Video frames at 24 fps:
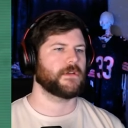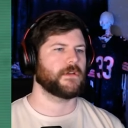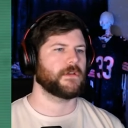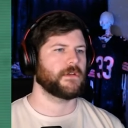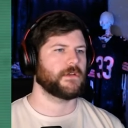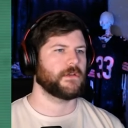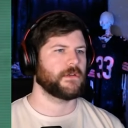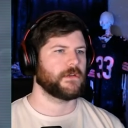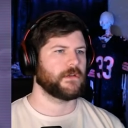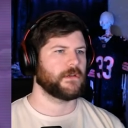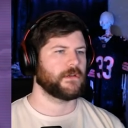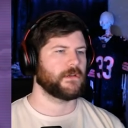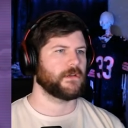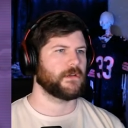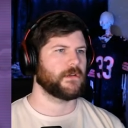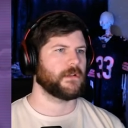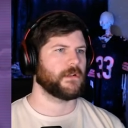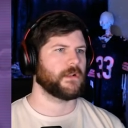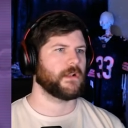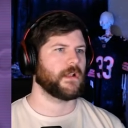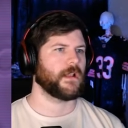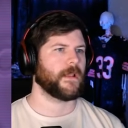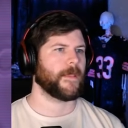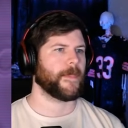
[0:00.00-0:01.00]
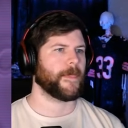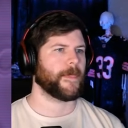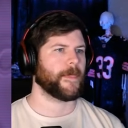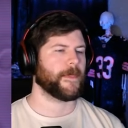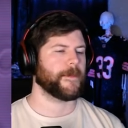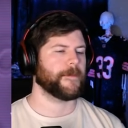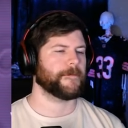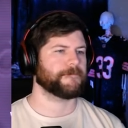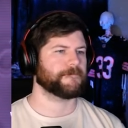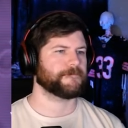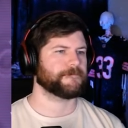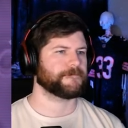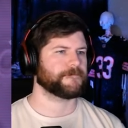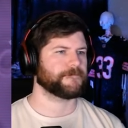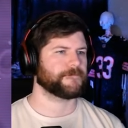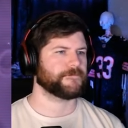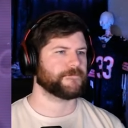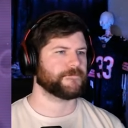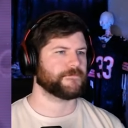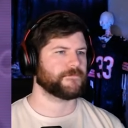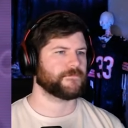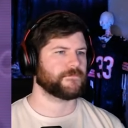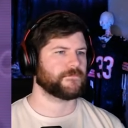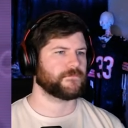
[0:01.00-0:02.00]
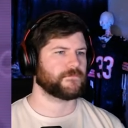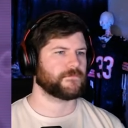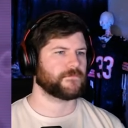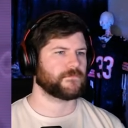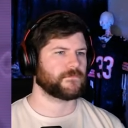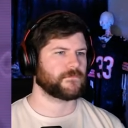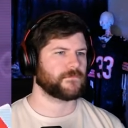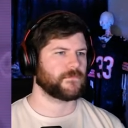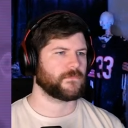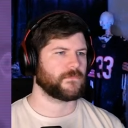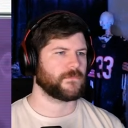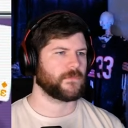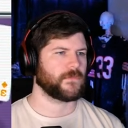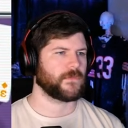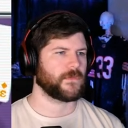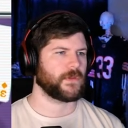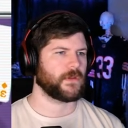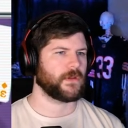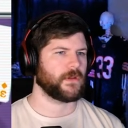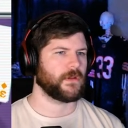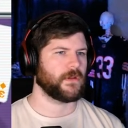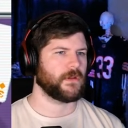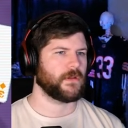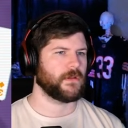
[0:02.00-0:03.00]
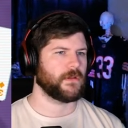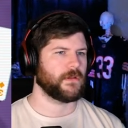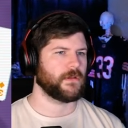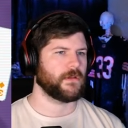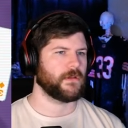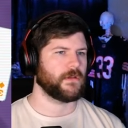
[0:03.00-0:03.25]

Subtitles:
No one is speaking in this clip.